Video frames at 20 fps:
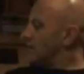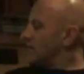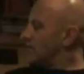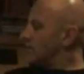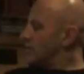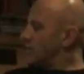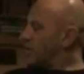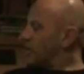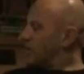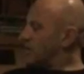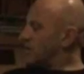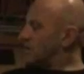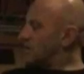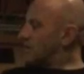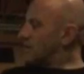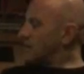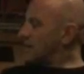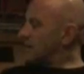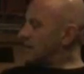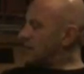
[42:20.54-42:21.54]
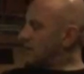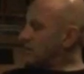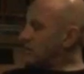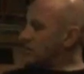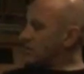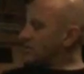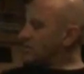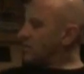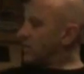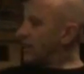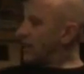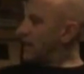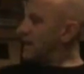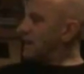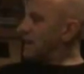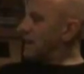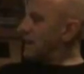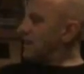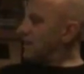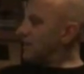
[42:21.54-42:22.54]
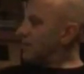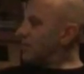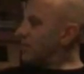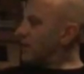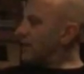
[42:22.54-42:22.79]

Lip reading: put it on CD or just played it elsewhere,